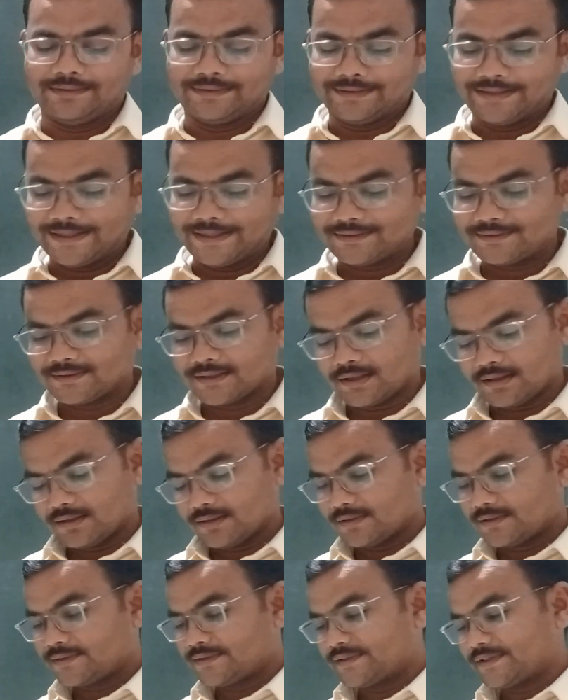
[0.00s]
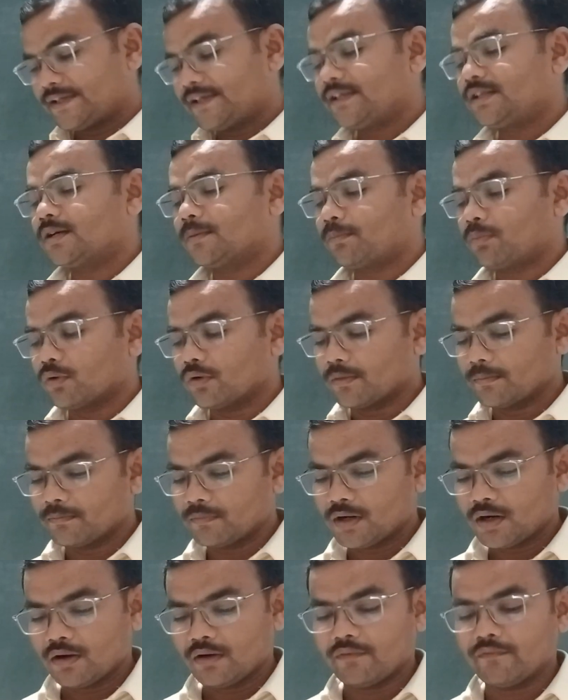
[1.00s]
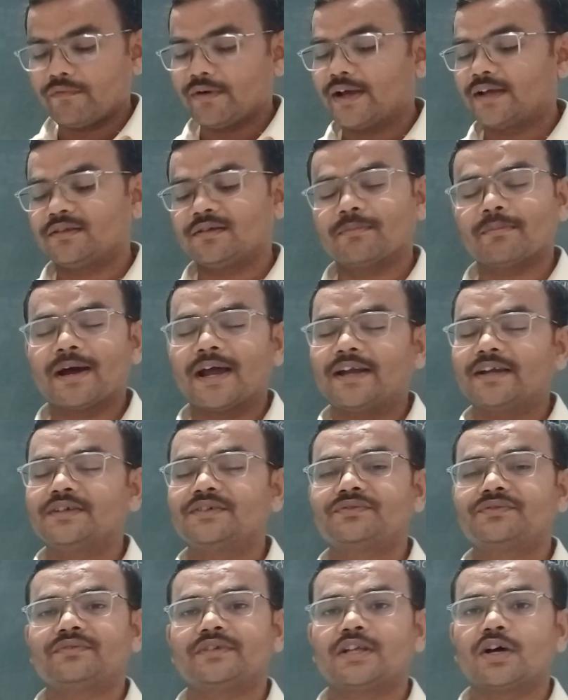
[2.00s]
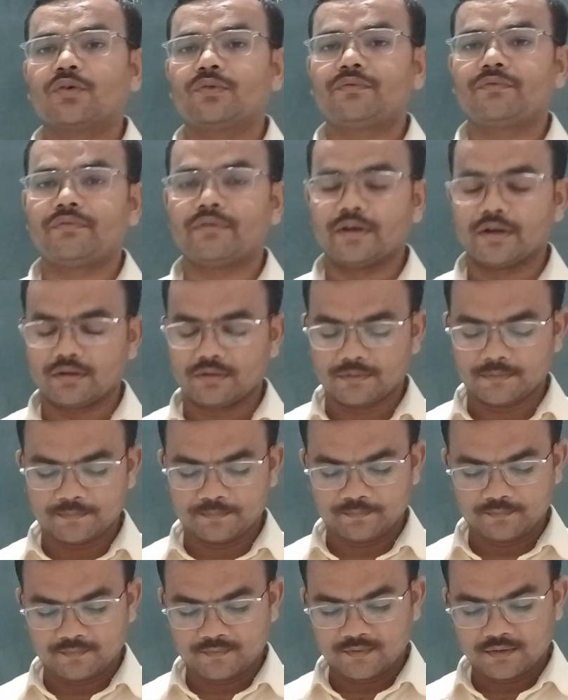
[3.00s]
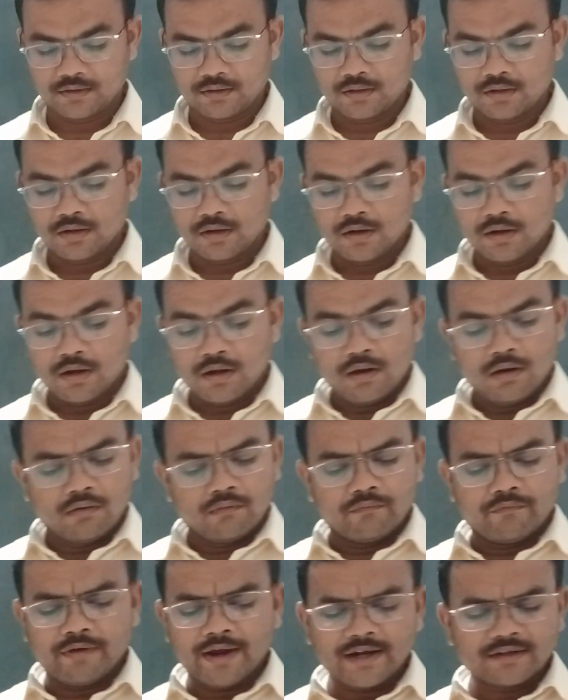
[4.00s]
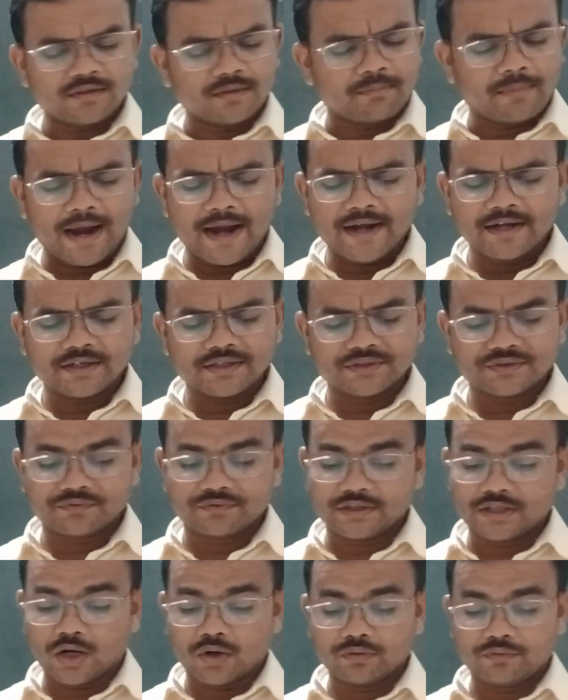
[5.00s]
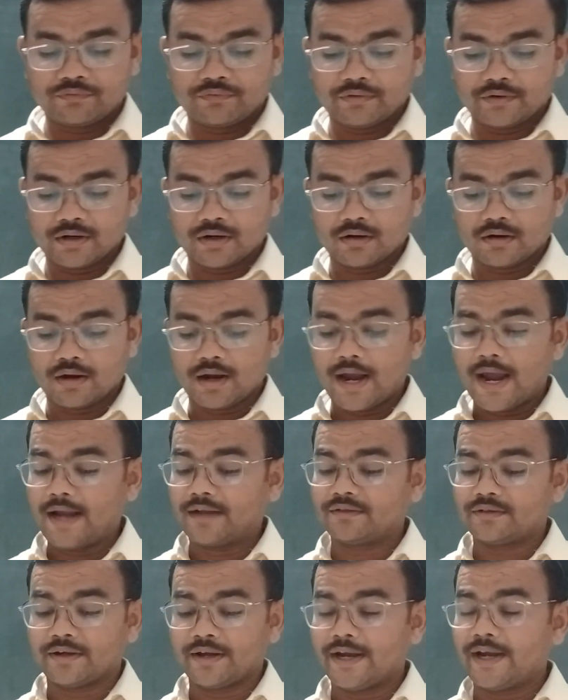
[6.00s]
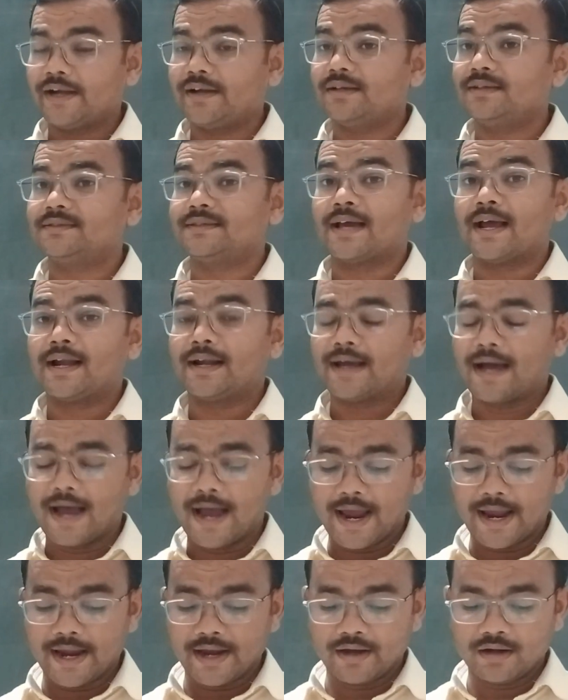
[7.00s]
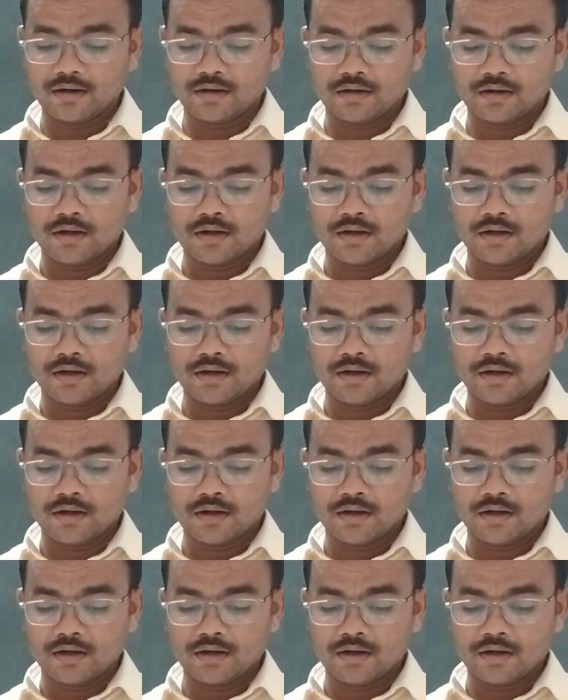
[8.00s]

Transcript: Let's see the poem Where the Mind is Without Fear. Where the mind is without fear and the head is held high,